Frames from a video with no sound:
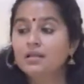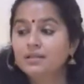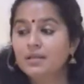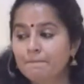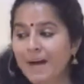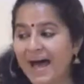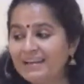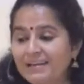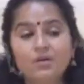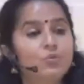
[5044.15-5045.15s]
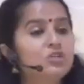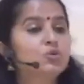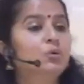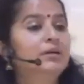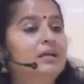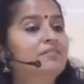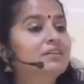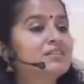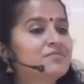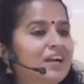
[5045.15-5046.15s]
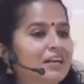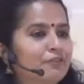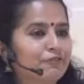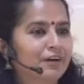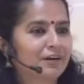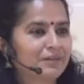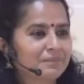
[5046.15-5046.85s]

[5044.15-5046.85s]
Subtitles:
the manner in which you will deal with it is very different.